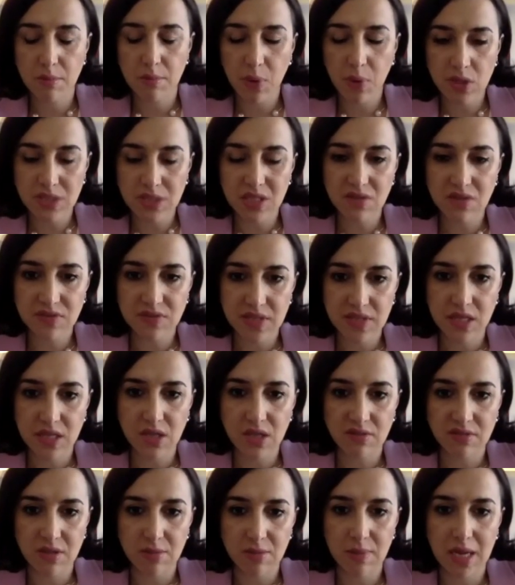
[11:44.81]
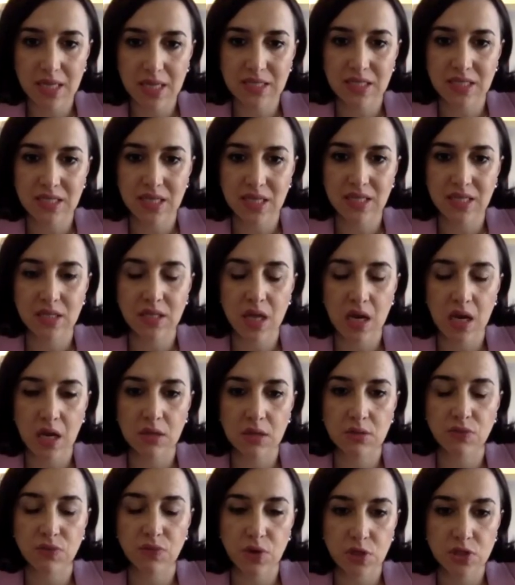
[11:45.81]
positive side of the blast is that it
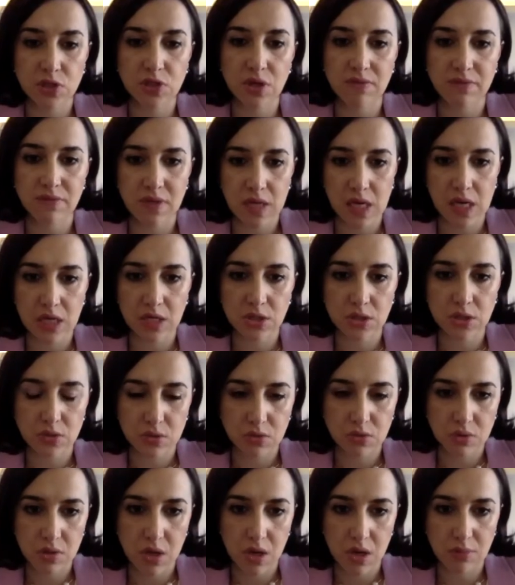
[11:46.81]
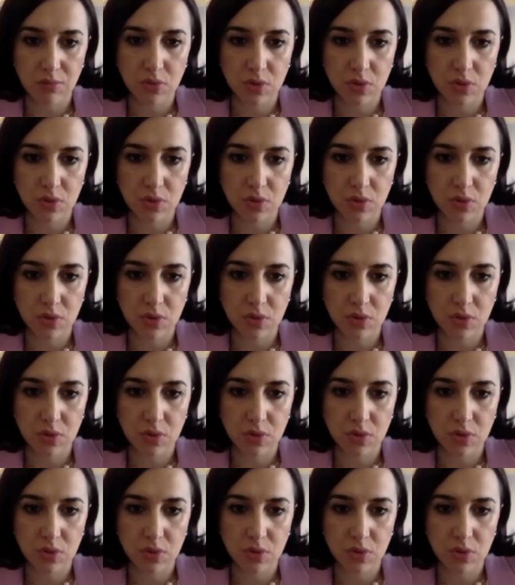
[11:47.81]
allowed for lots of the nations to come,